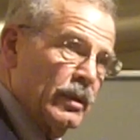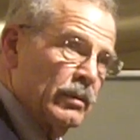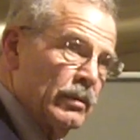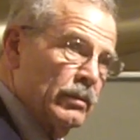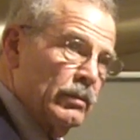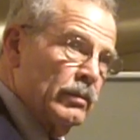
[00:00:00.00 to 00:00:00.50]
Uh,
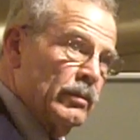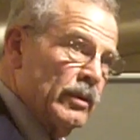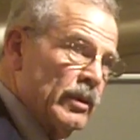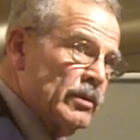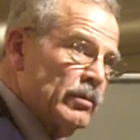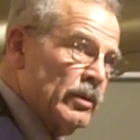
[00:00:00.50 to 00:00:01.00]

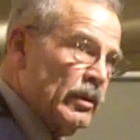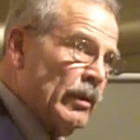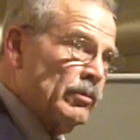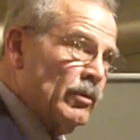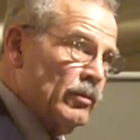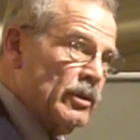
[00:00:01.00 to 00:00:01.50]
Rhodesia was an
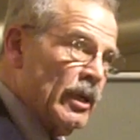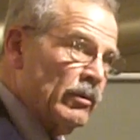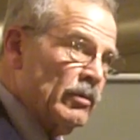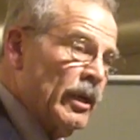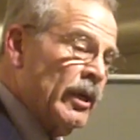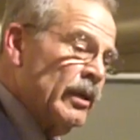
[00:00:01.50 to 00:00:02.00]
absolute
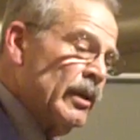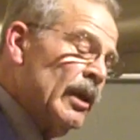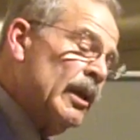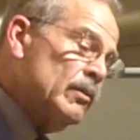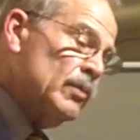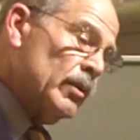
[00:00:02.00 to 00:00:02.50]
Shangri-La.
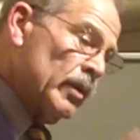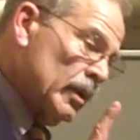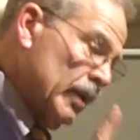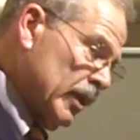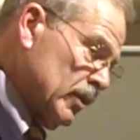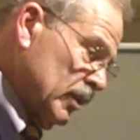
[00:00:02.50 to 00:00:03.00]
And
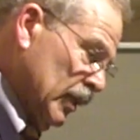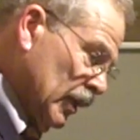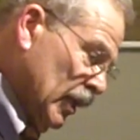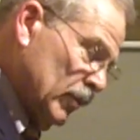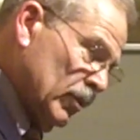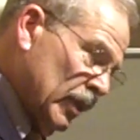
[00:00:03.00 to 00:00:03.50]
during election
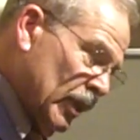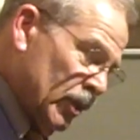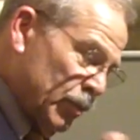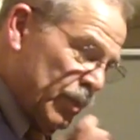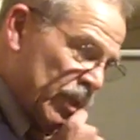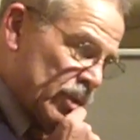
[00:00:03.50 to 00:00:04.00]
day, and I thought I
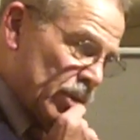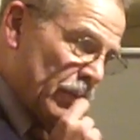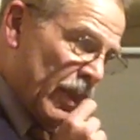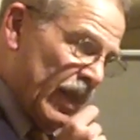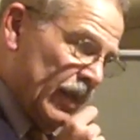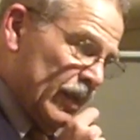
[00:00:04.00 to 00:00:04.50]
had the
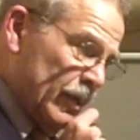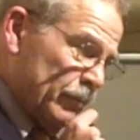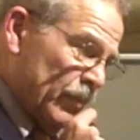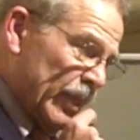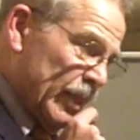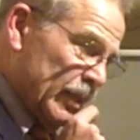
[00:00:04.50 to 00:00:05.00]
picture.
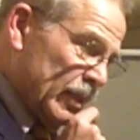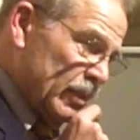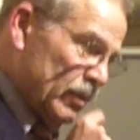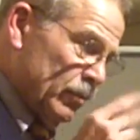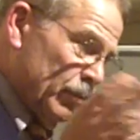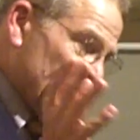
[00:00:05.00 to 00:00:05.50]

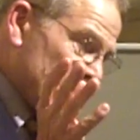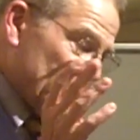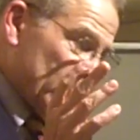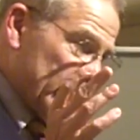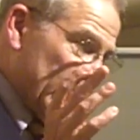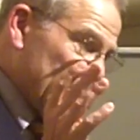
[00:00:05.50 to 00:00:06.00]
Uh, some
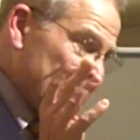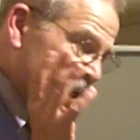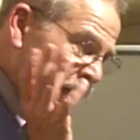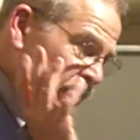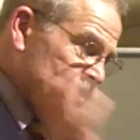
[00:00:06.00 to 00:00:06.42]
pictures were taken.